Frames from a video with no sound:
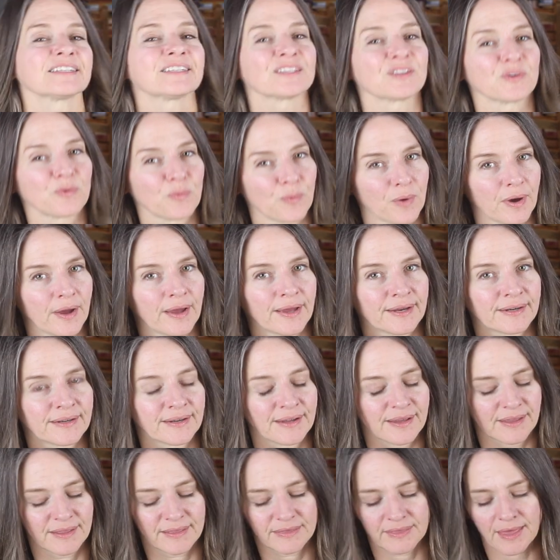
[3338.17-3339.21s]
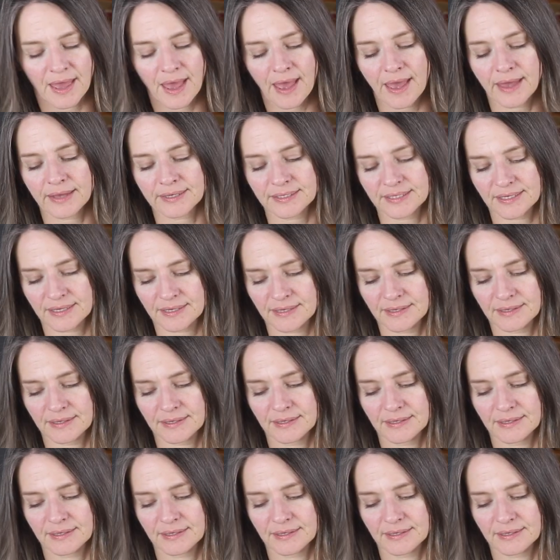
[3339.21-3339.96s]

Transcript: is the one that